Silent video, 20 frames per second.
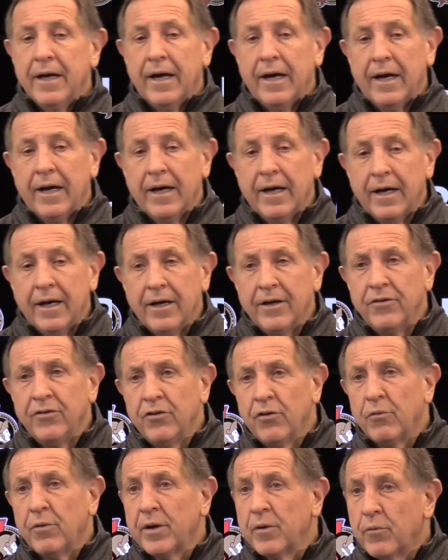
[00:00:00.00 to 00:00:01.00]
uh,
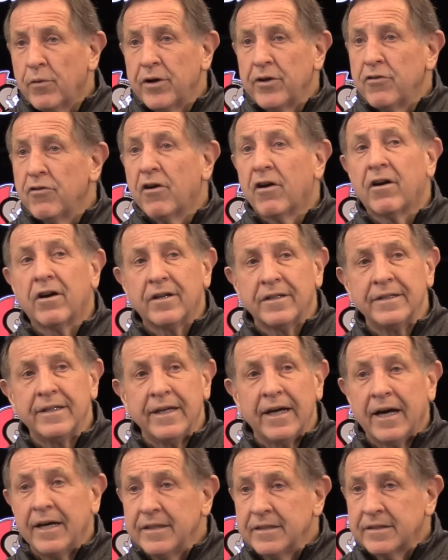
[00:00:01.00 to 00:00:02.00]
knowing where you are on
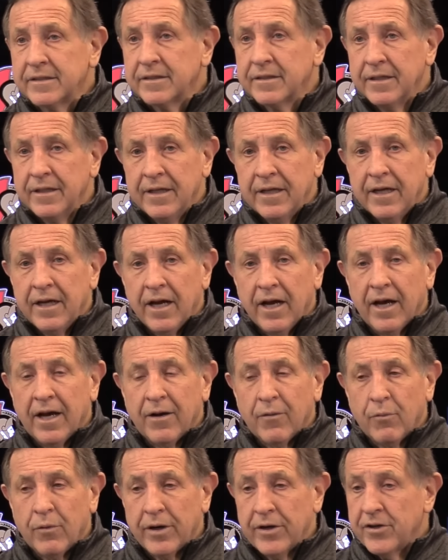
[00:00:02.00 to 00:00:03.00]
the ice, uh,
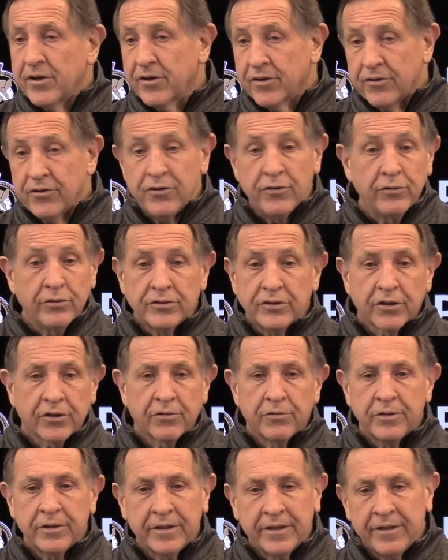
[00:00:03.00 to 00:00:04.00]
where you could use your
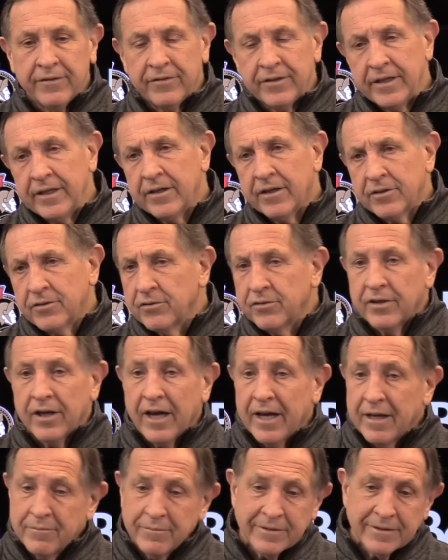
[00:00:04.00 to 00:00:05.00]
creativity. Other
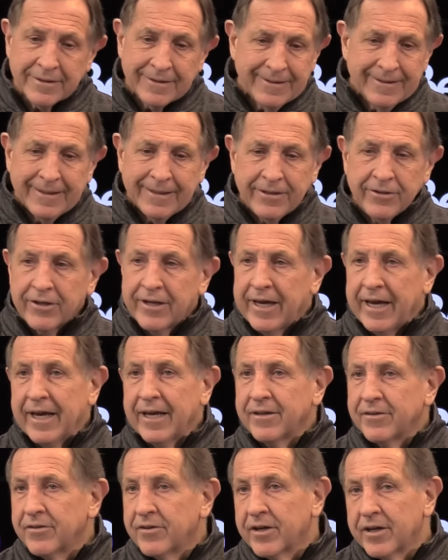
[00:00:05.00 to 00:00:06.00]
times you
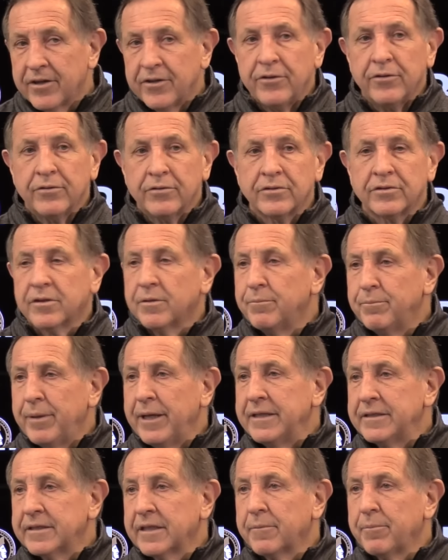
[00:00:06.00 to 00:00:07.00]
can't. You got to use some
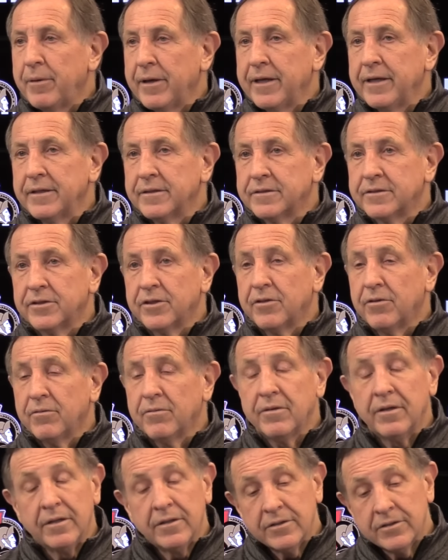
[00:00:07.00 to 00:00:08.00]
basic plays. You
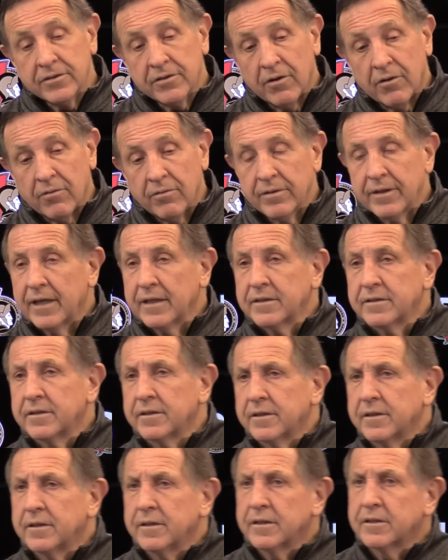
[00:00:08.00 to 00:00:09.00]
know, so that's
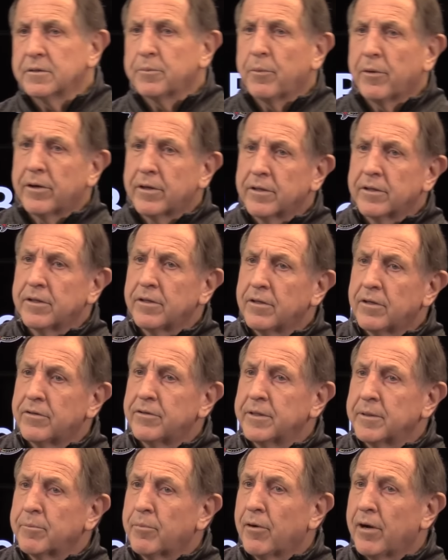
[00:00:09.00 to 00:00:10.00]
uh, it's part of the
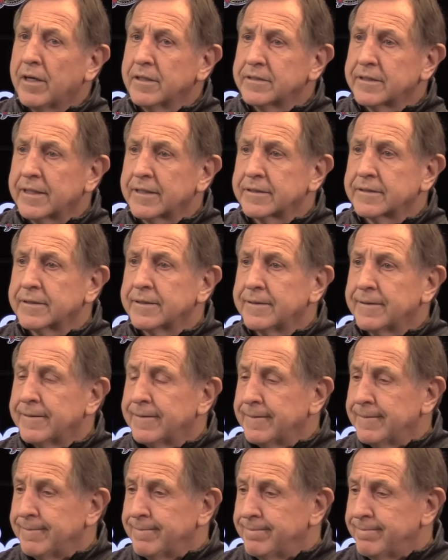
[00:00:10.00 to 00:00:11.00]
learning process.
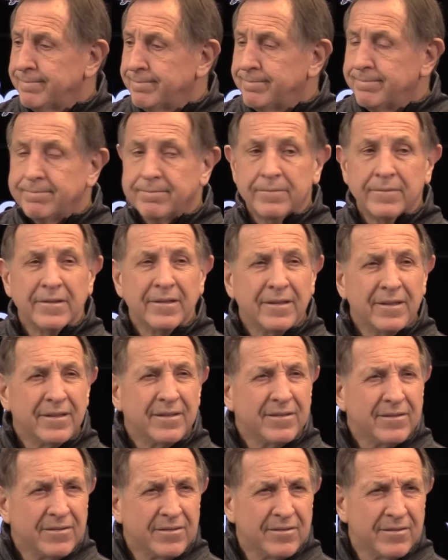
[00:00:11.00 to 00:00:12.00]
How much
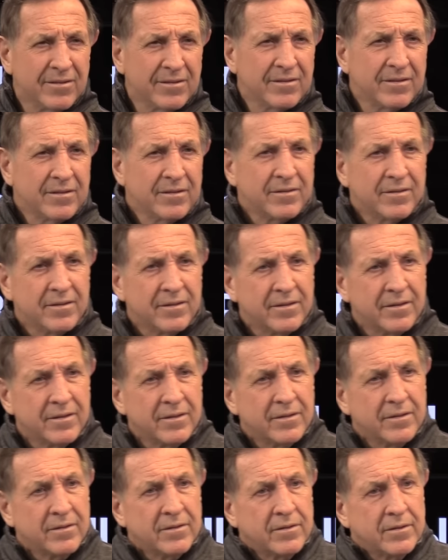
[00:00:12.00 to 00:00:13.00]
do you plan on using Mads
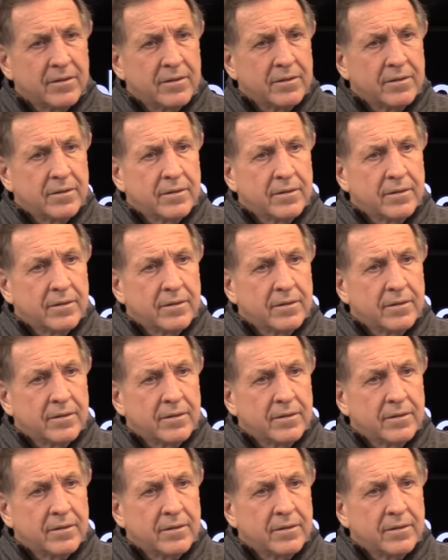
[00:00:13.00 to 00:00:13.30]
Søgaard?